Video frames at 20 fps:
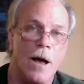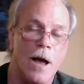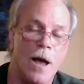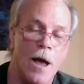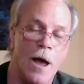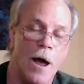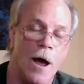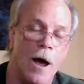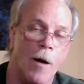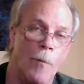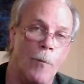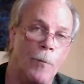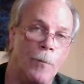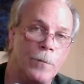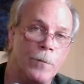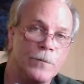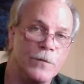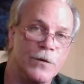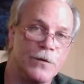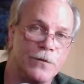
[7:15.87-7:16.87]

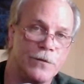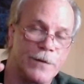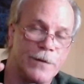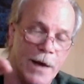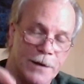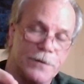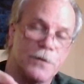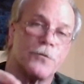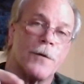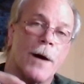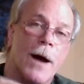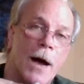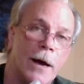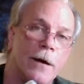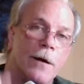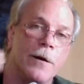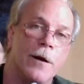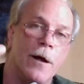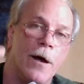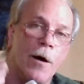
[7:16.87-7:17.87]
and take the rag
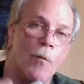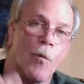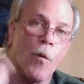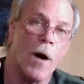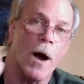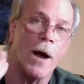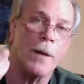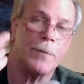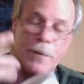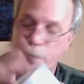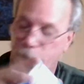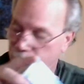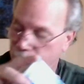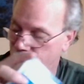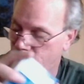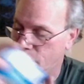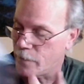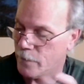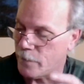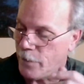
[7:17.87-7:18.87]
and wipe it.
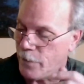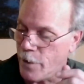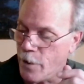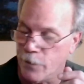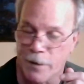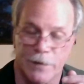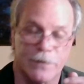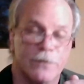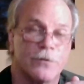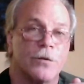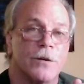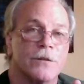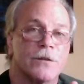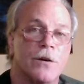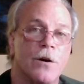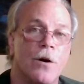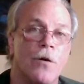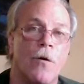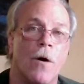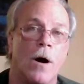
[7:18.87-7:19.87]
Get
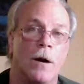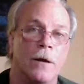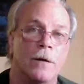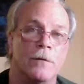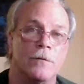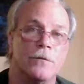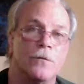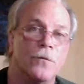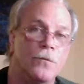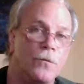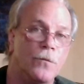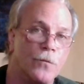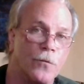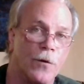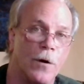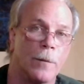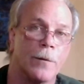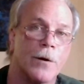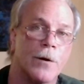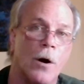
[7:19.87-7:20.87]
Crisco on it,
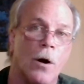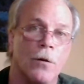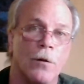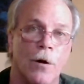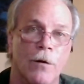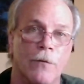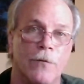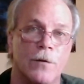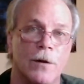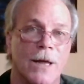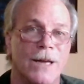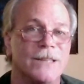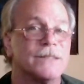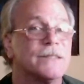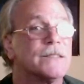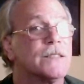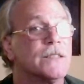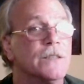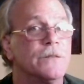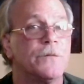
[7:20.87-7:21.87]
rub it all over, let it
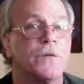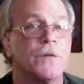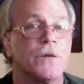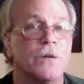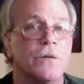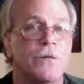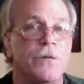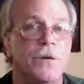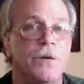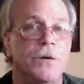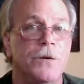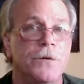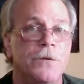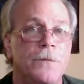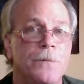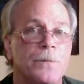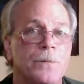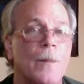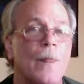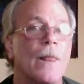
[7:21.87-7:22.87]
sit for a
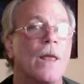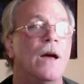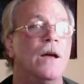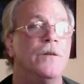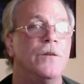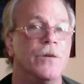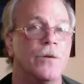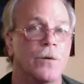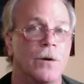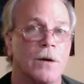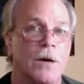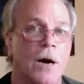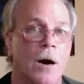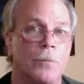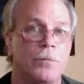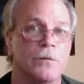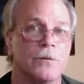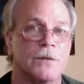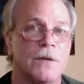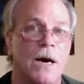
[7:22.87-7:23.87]
few, and do it a
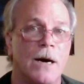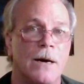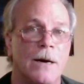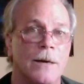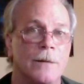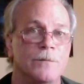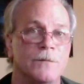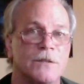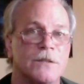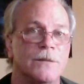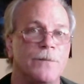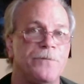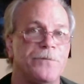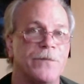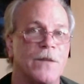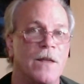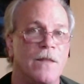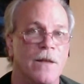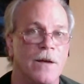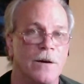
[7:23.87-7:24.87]
couple times.
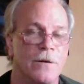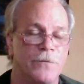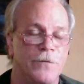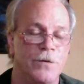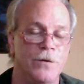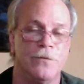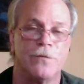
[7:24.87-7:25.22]
And then if